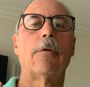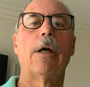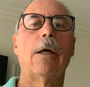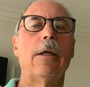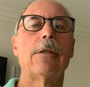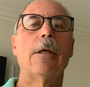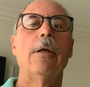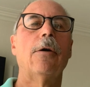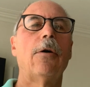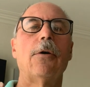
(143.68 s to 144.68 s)
rides.
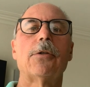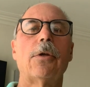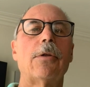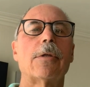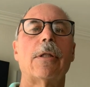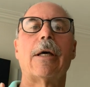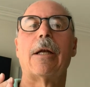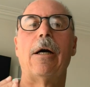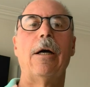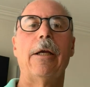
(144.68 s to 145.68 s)
Also, there's a
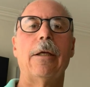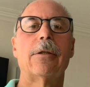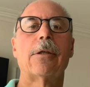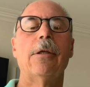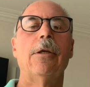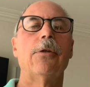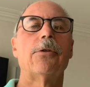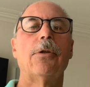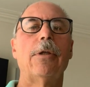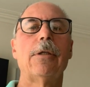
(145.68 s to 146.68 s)
lot of hikes.
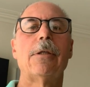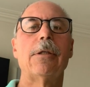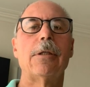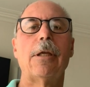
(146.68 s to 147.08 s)
So this is